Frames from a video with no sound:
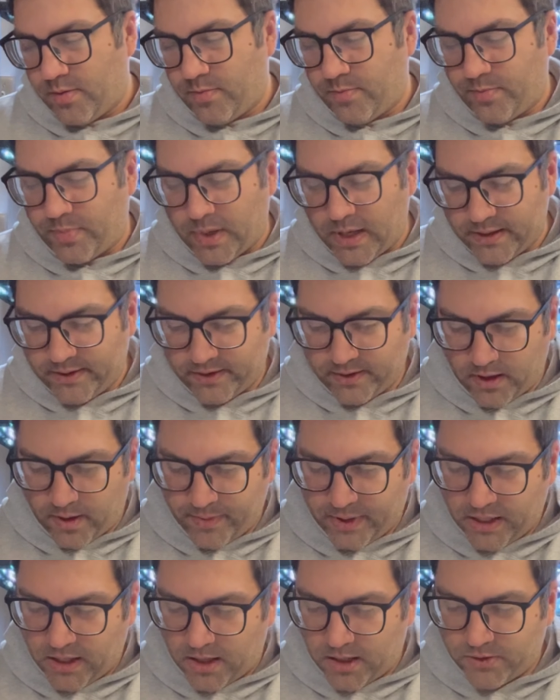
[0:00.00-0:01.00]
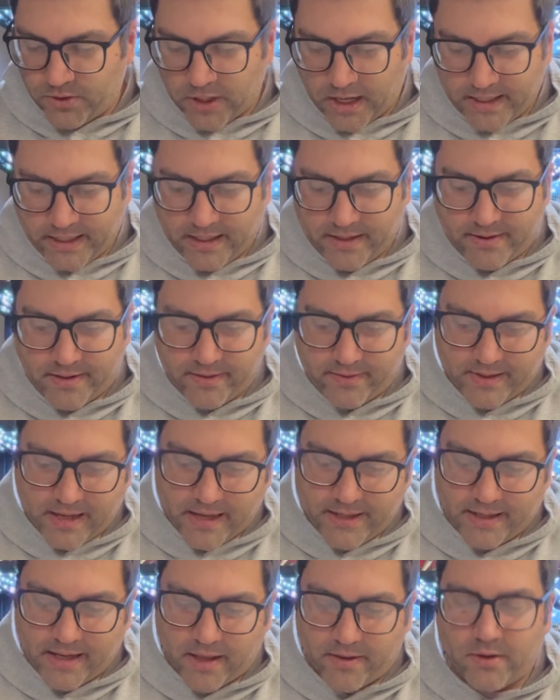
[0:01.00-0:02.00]
But let me try to get this guy
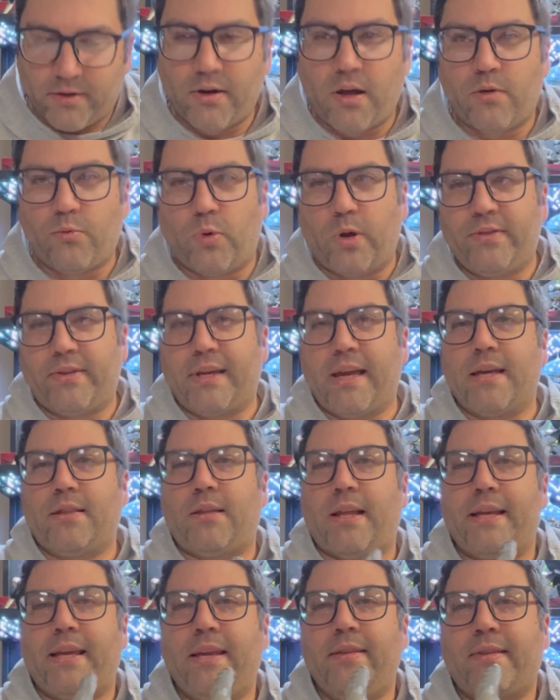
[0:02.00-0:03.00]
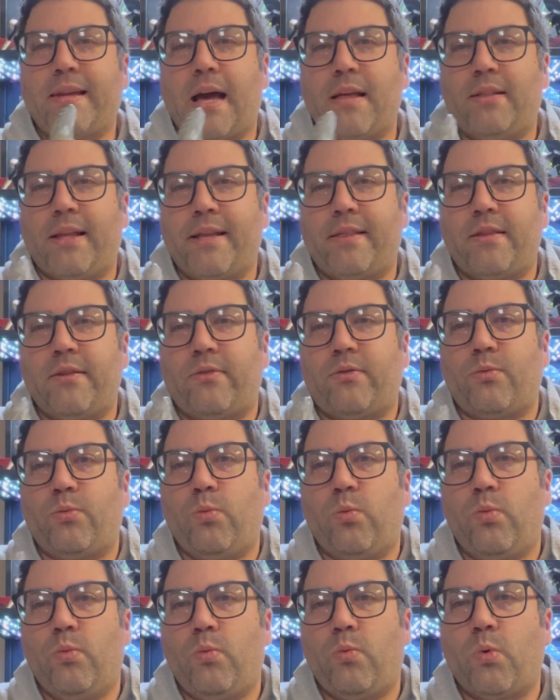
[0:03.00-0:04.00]
together. No, once again, like he's got like this
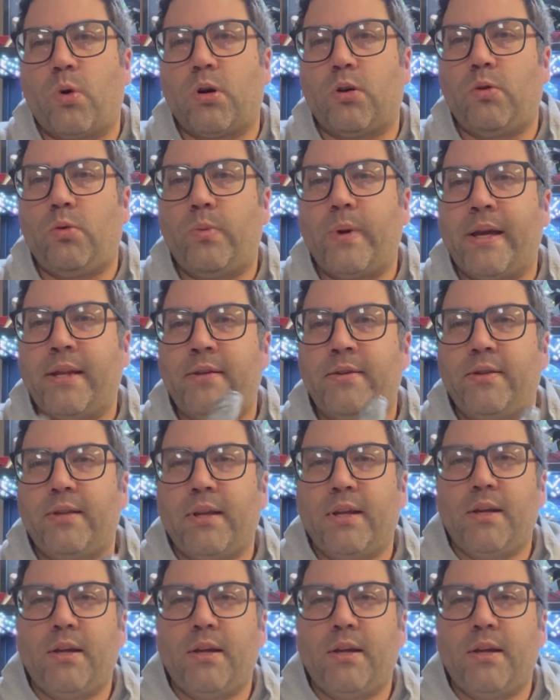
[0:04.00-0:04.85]
whirlwind.